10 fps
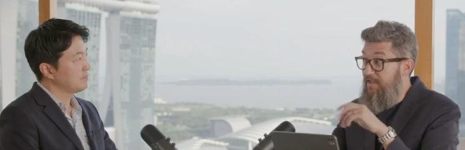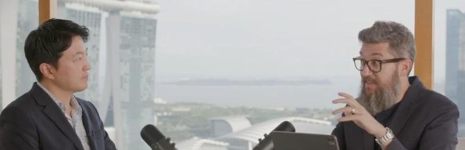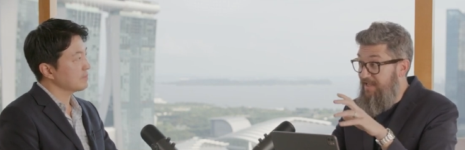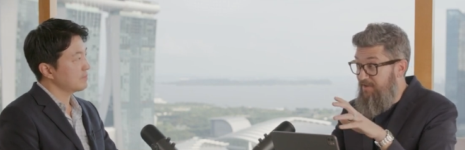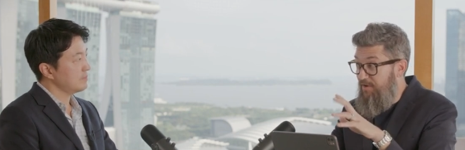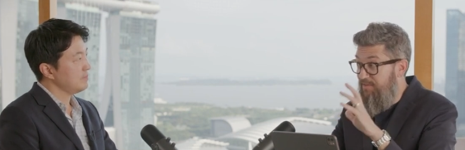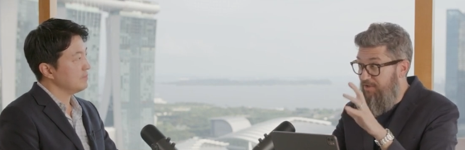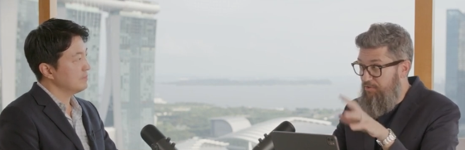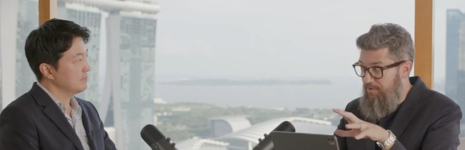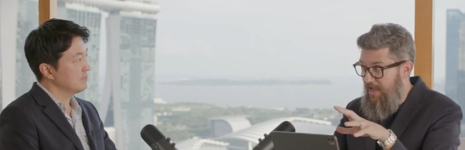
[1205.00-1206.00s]
Speaker 1: I think you know
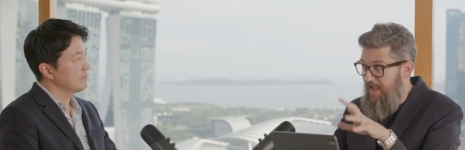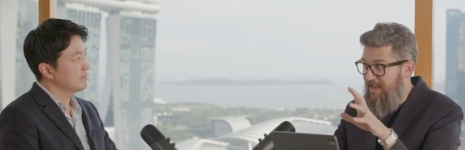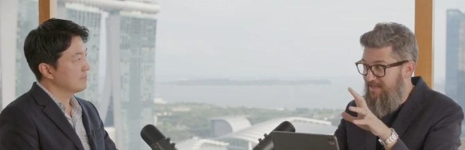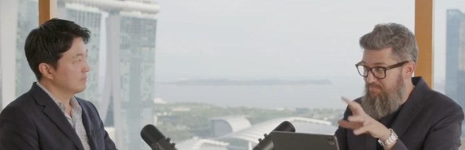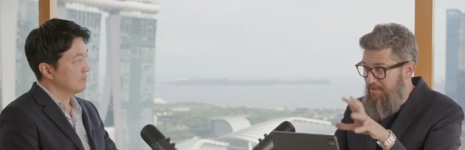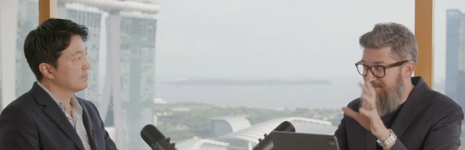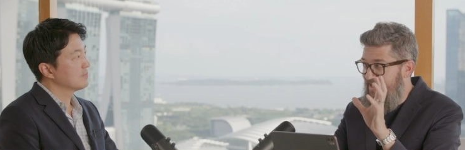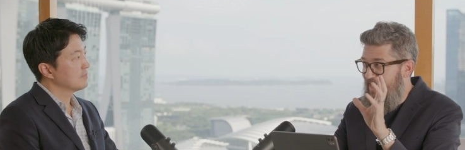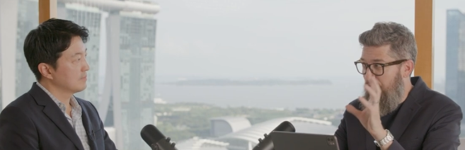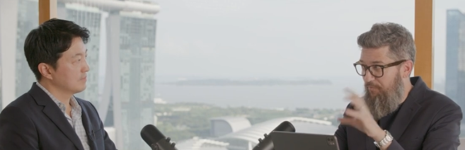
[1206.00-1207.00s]
the UK has mentioned
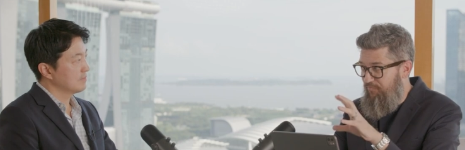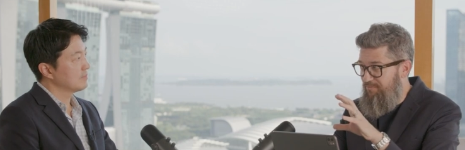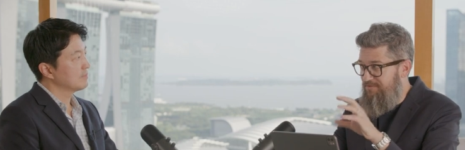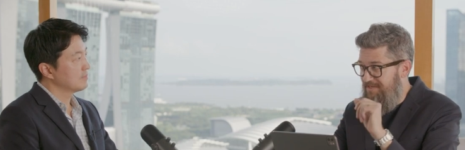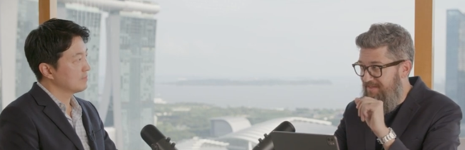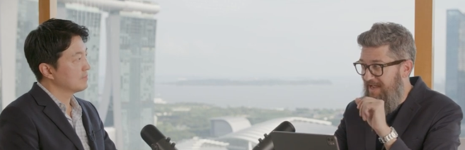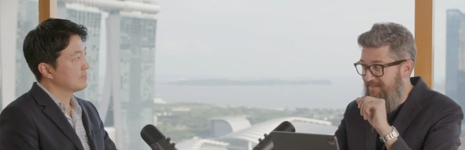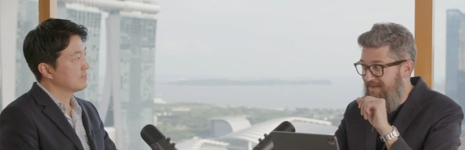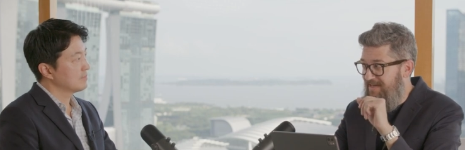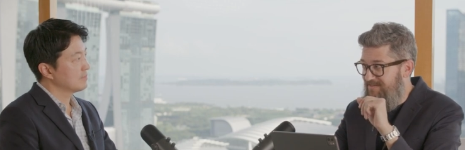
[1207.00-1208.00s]
that. Hopefully, we'll see that in
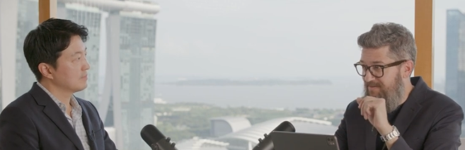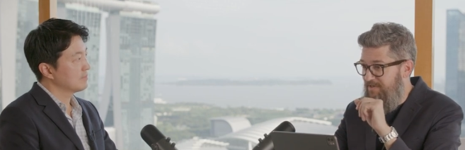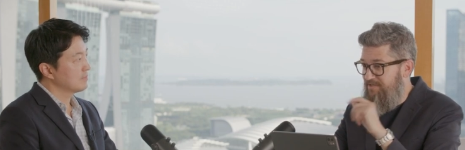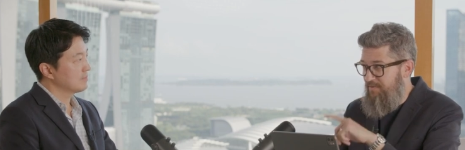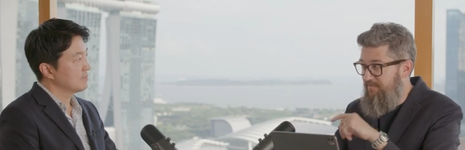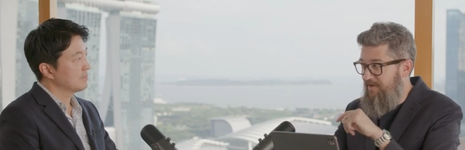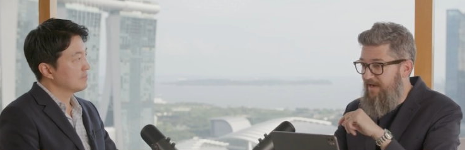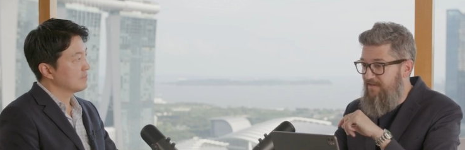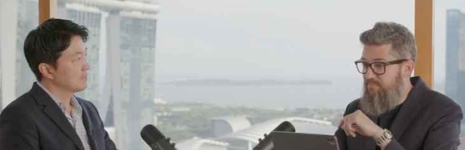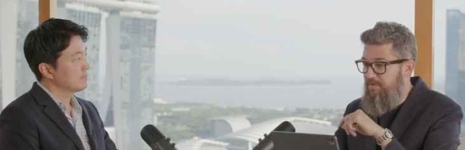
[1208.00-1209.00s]
the next administrative
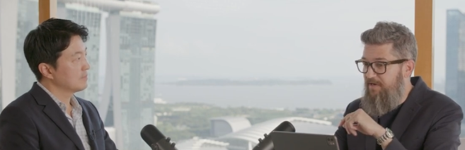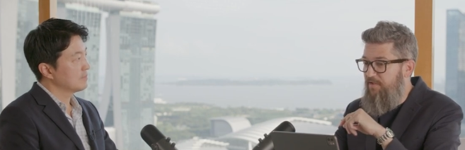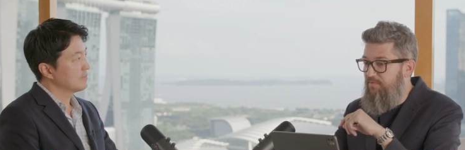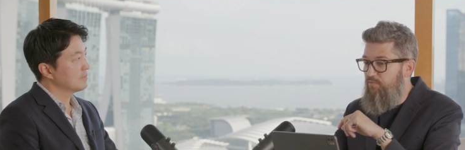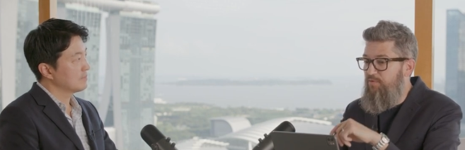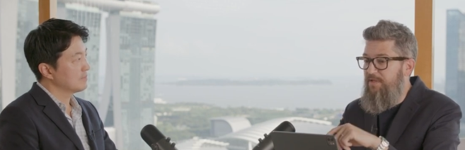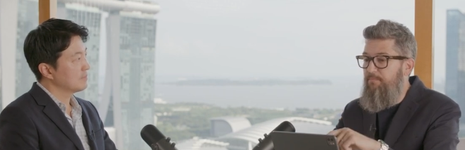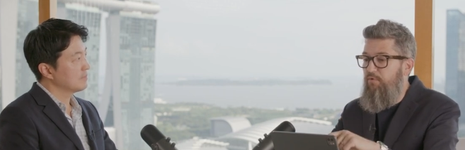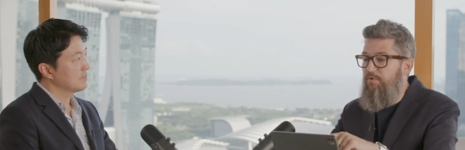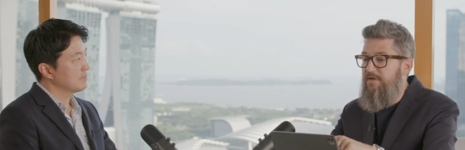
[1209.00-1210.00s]
guidance. But another really
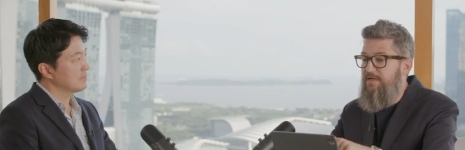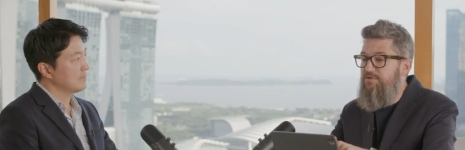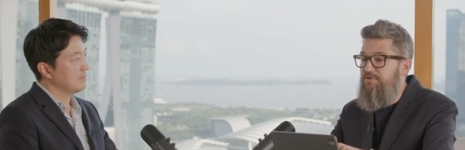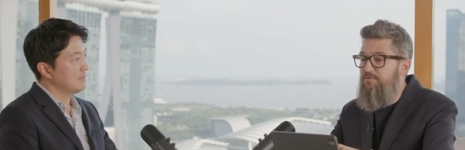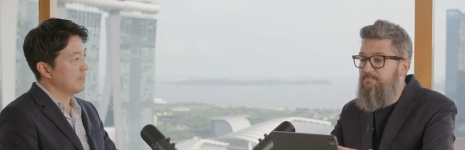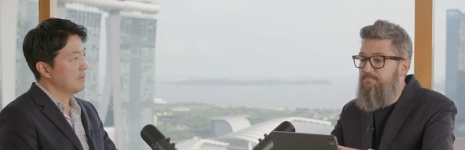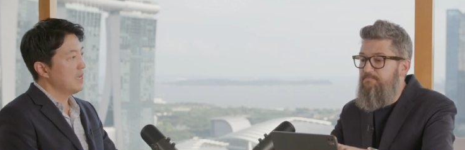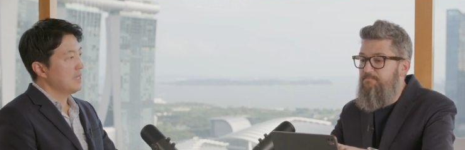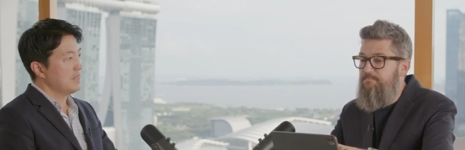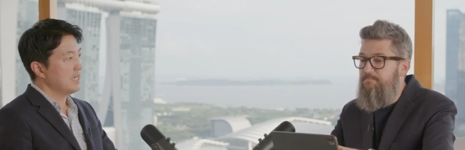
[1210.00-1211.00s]
important issue. Yeah,
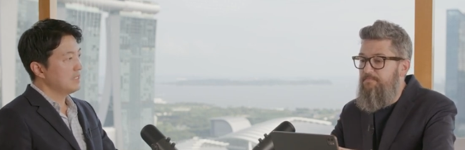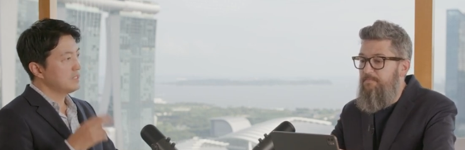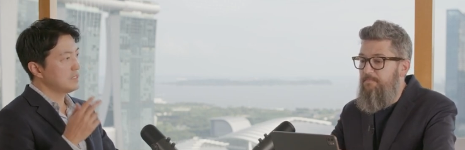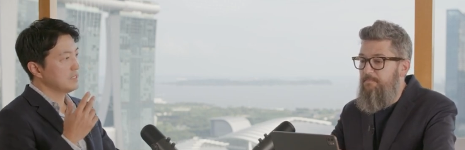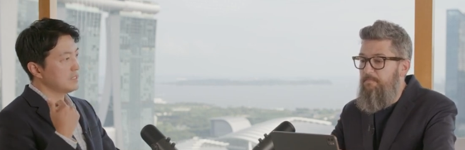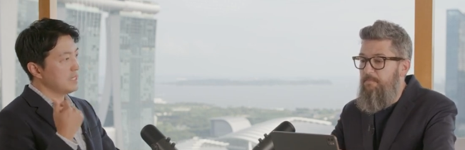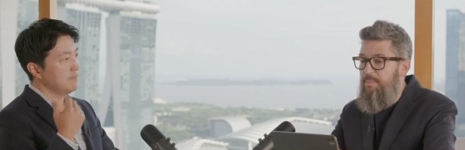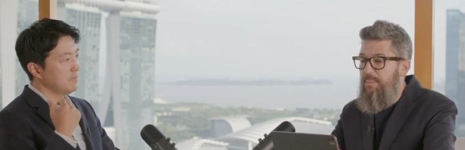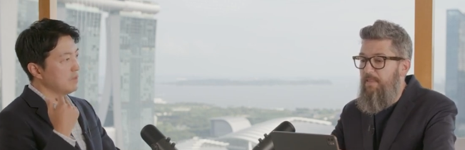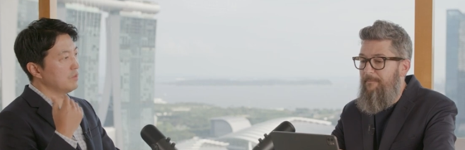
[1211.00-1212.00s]
Speaker 2: that is the
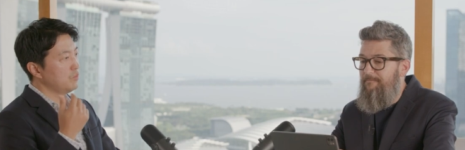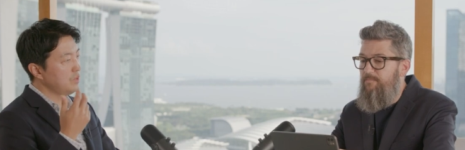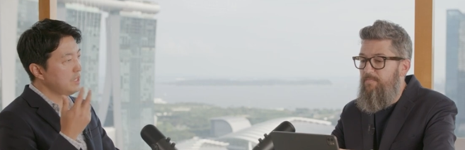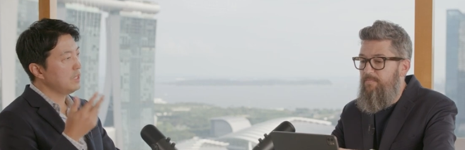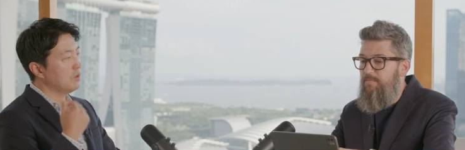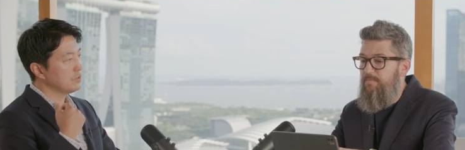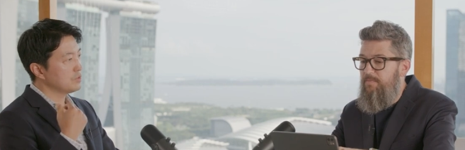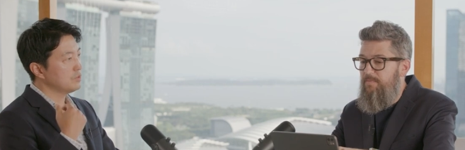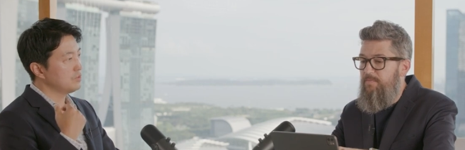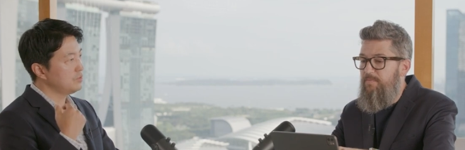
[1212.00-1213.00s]
same. Uh, we
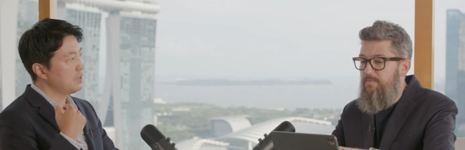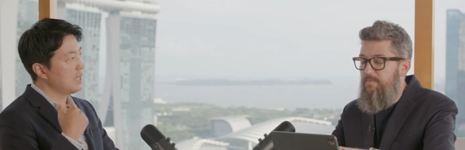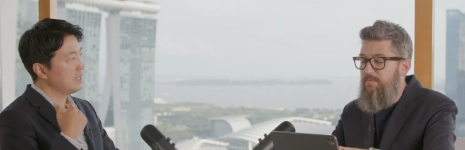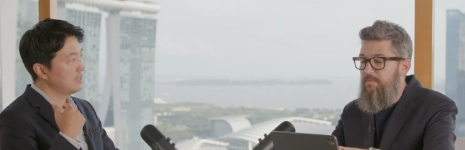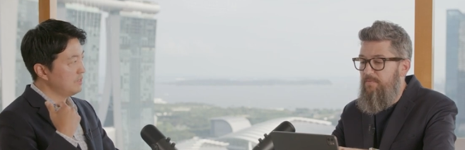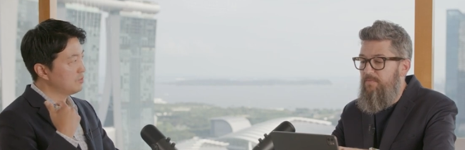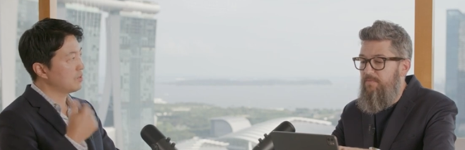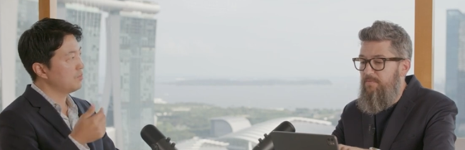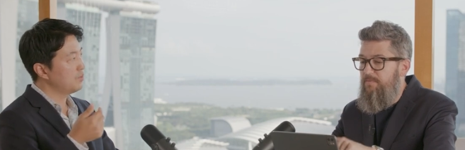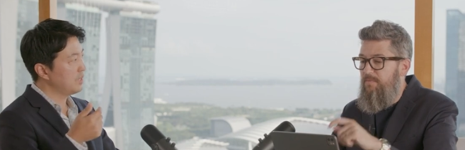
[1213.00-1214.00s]
also do have
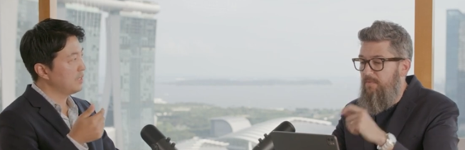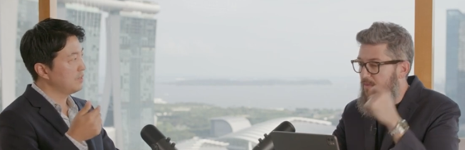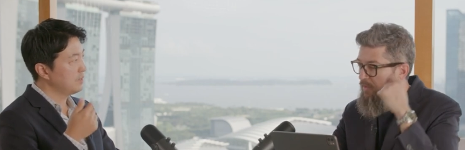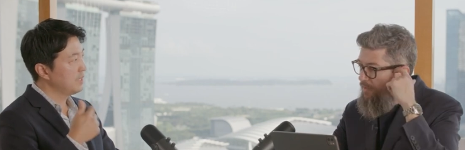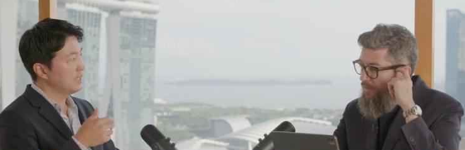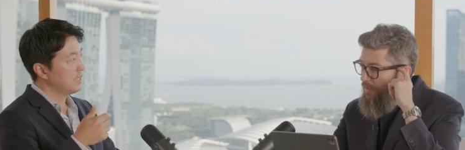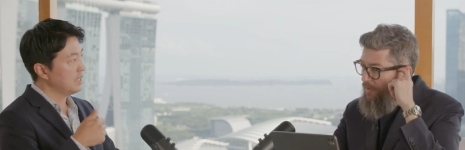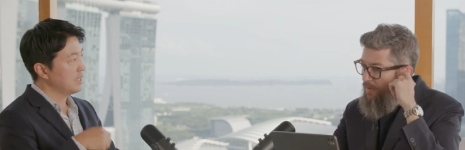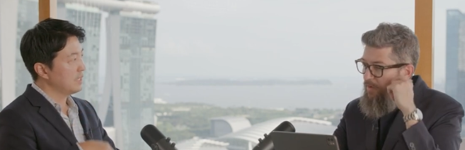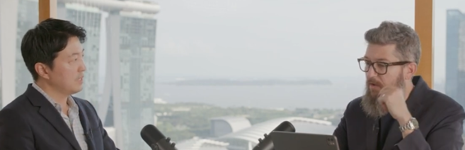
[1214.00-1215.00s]
interpreted
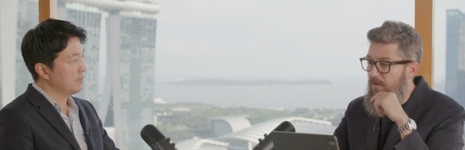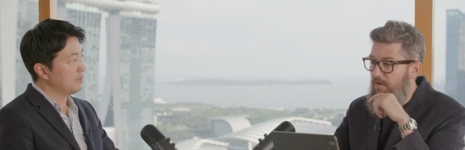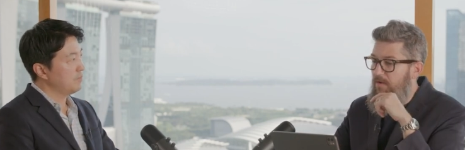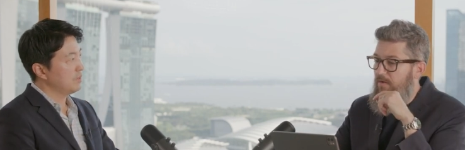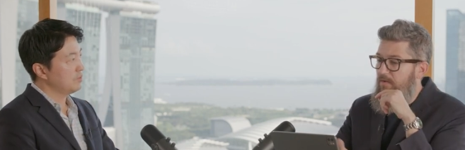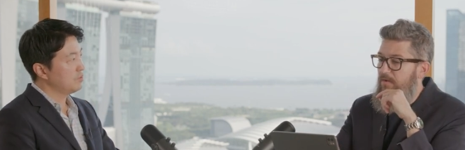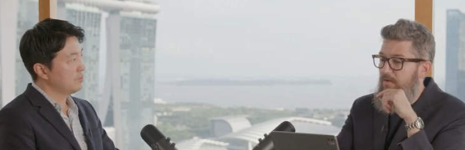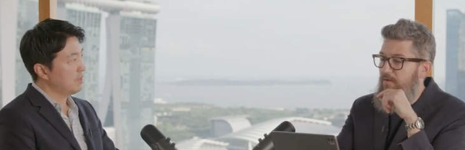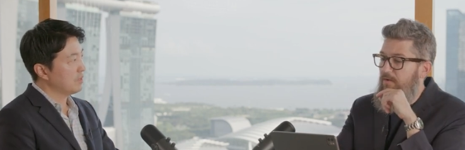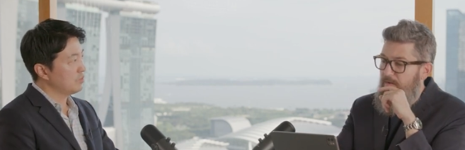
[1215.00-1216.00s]
uh, the Pillar Two
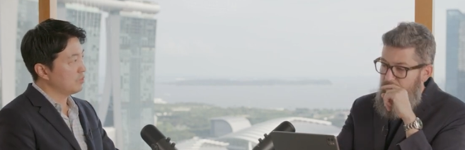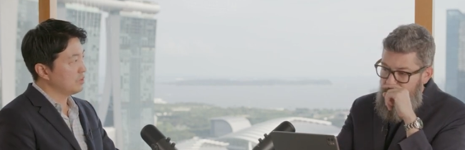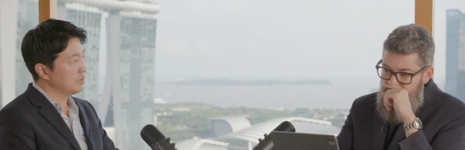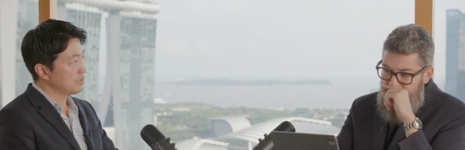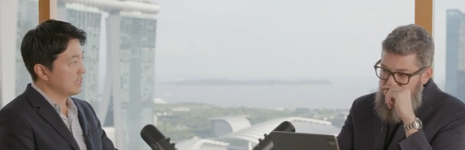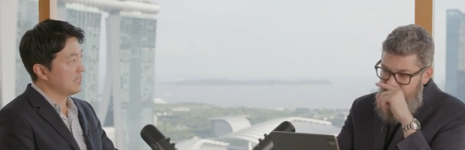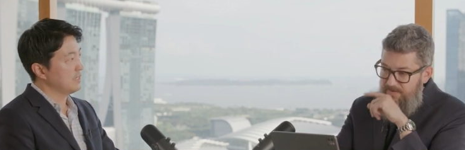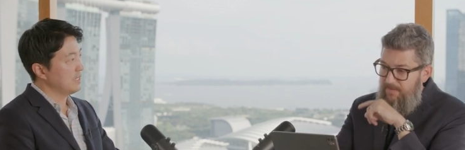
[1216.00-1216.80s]
model rules and,